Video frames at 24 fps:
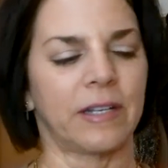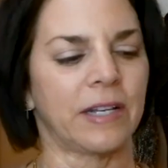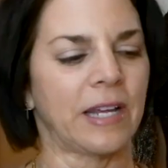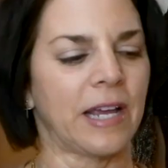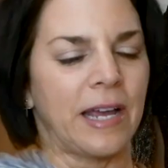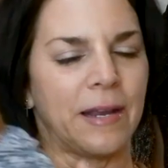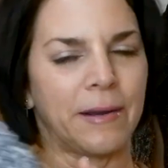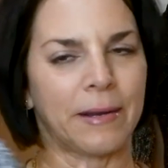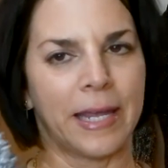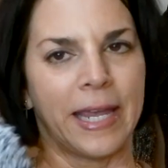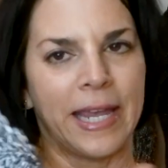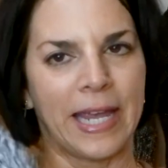
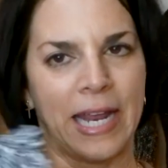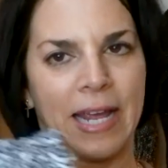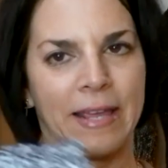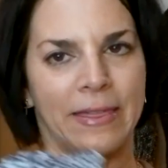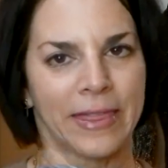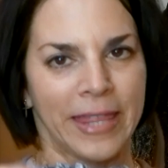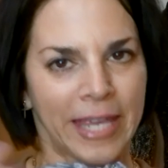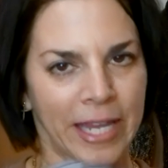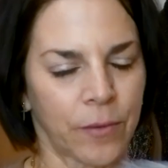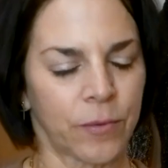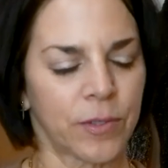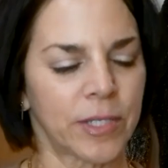I can't. I
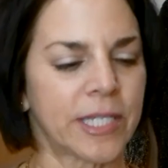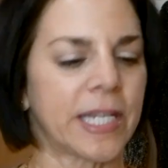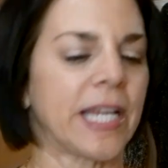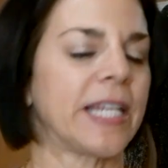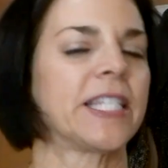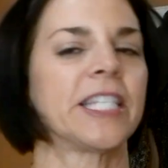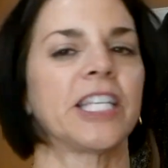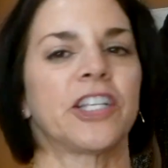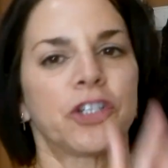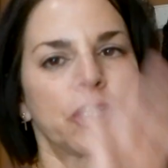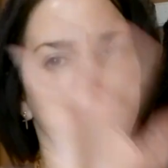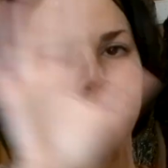think it was ten
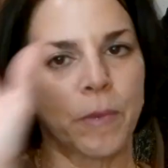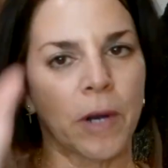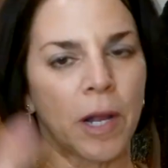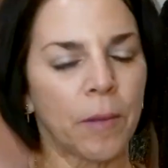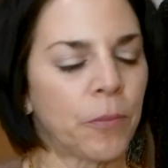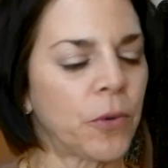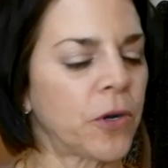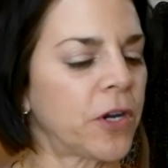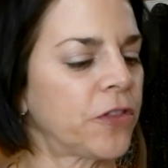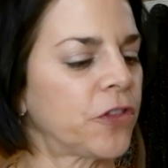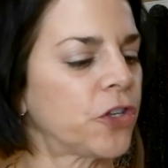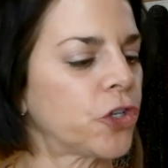stitches, but I'll
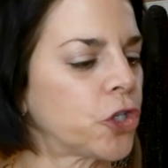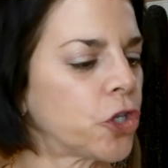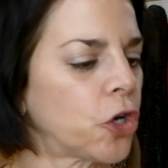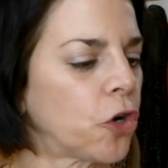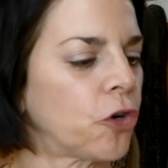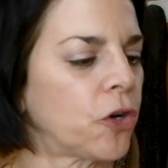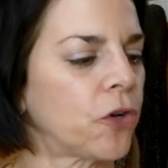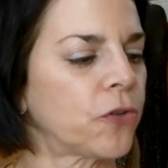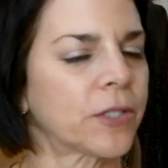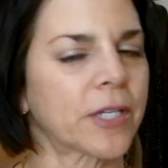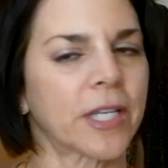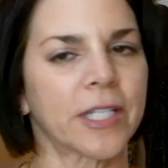put it in the show
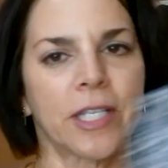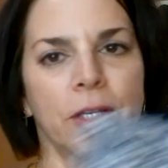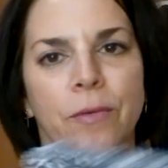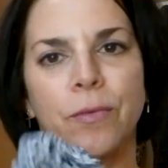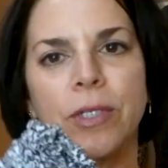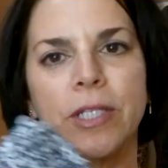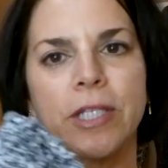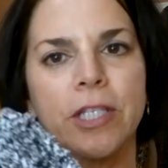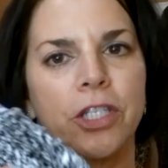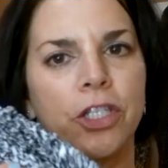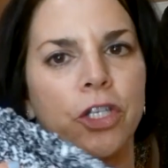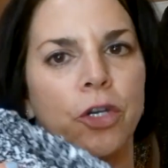notes because it
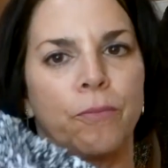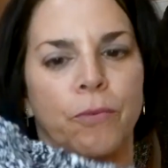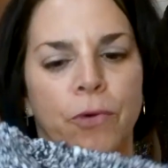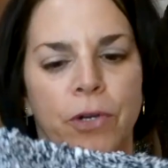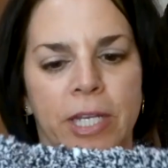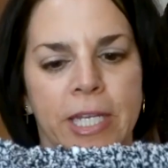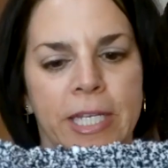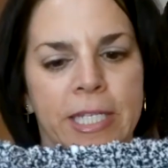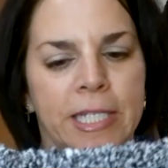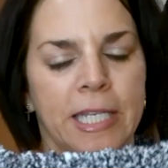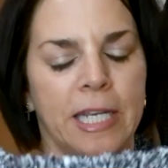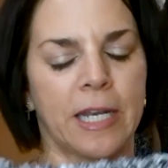was super
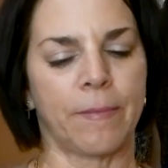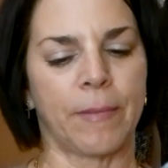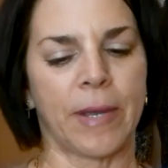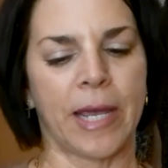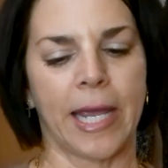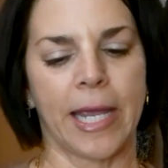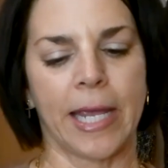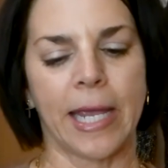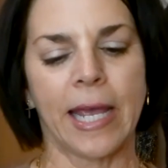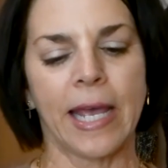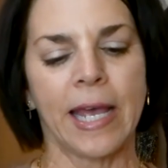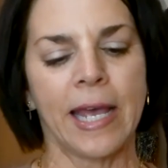easy to
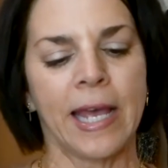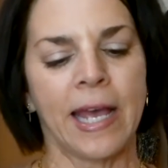make.